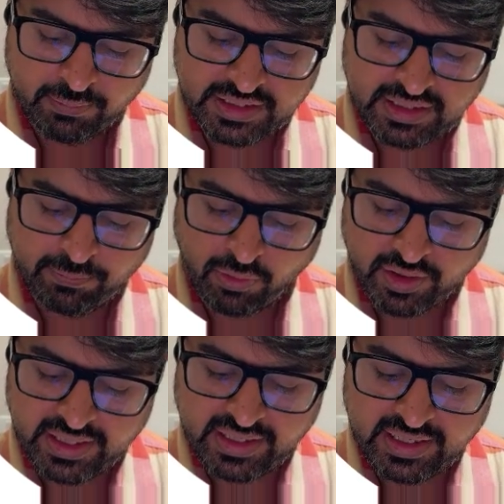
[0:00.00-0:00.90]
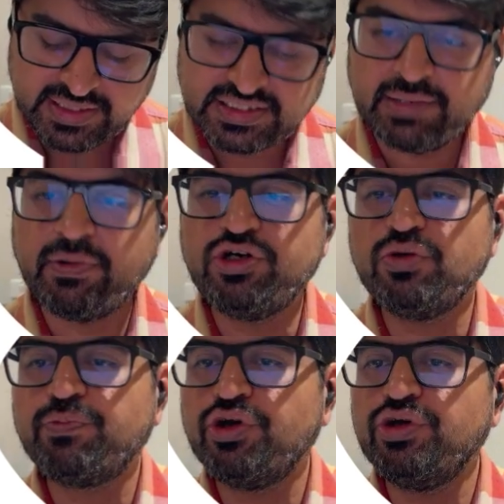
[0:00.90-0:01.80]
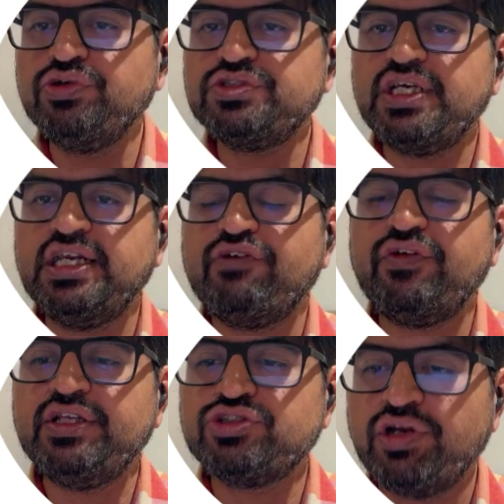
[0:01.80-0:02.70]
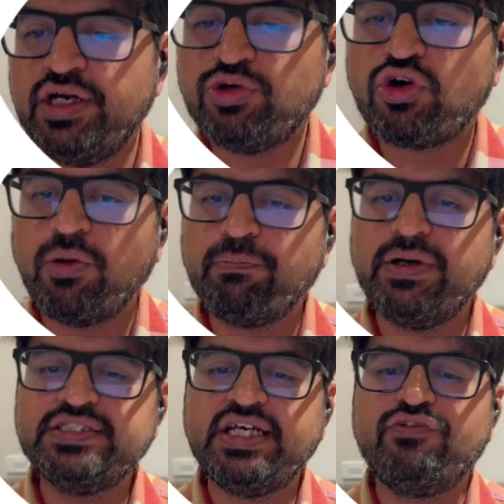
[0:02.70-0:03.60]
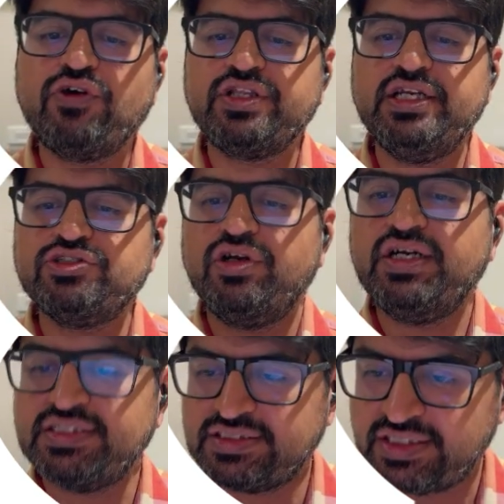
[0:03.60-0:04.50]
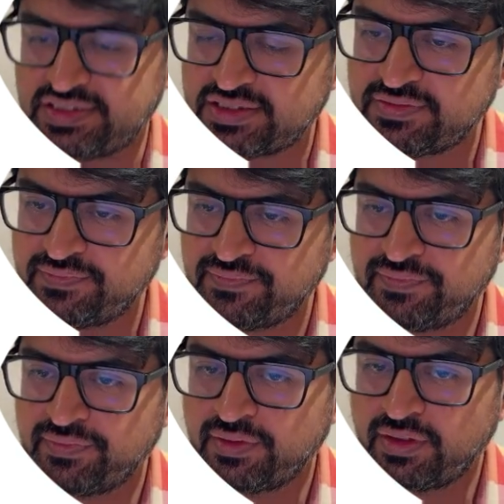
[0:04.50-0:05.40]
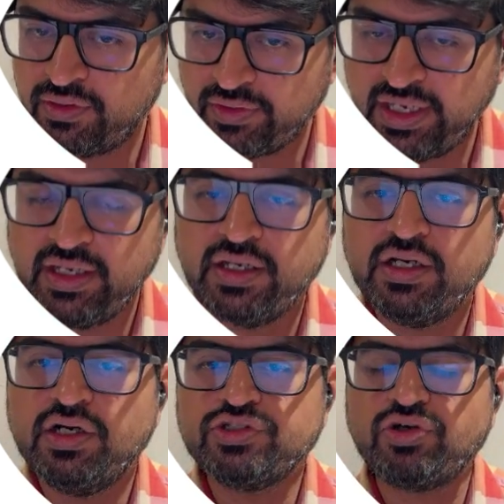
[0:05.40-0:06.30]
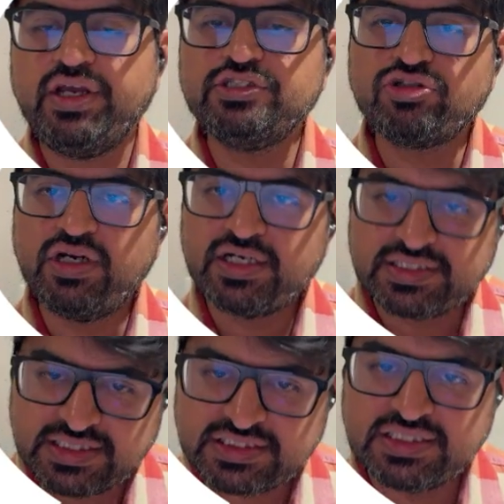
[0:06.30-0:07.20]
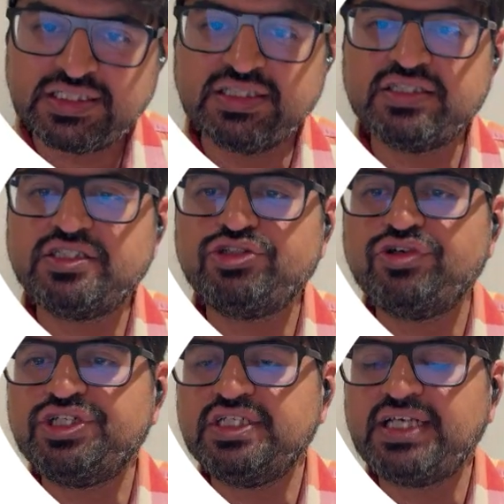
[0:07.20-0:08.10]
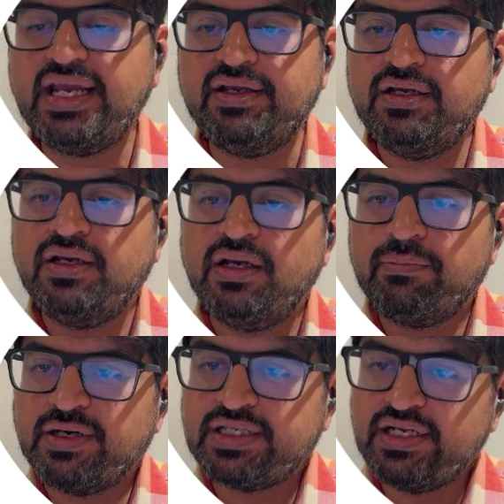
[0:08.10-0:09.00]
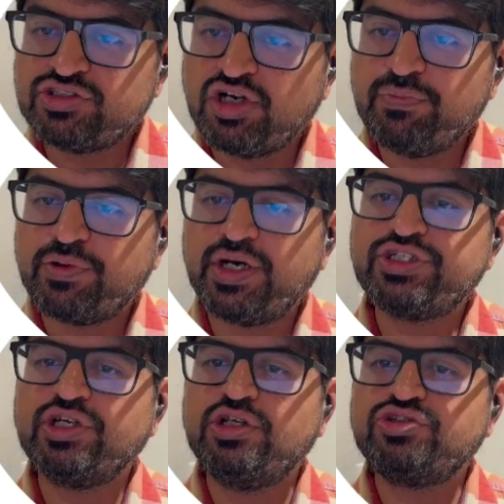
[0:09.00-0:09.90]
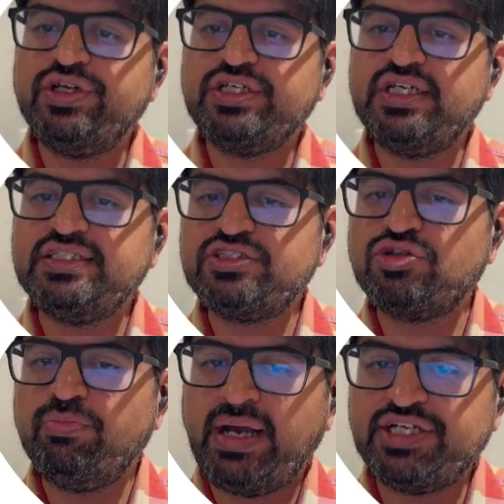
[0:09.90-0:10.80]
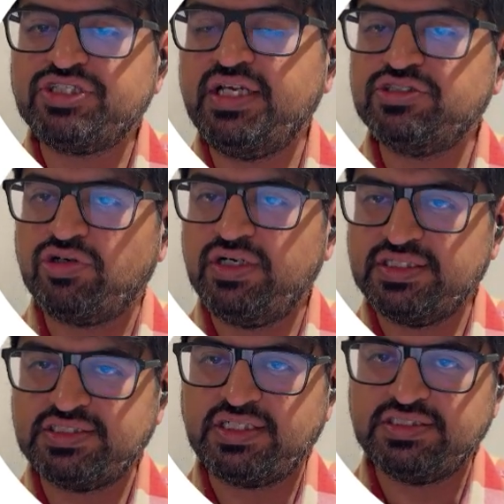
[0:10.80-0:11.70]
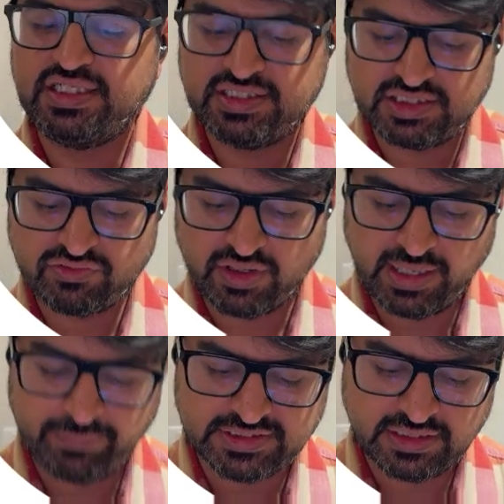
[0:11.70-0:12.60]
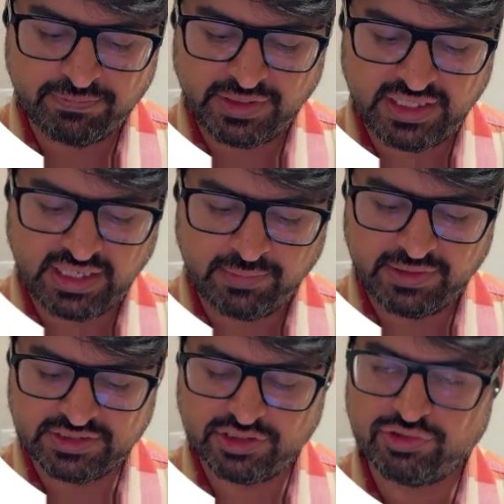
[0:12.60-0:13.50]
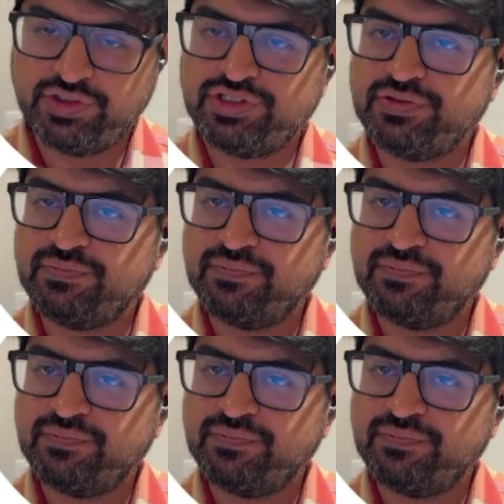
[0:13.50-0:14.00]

but the body is able to produce enough insulin to compensate for the insulin resistance. Okay, so insulin resistance in this situation is high, but the insulin production also increases to match the insulin resistance, and this is what happens in pre-diabetes situation.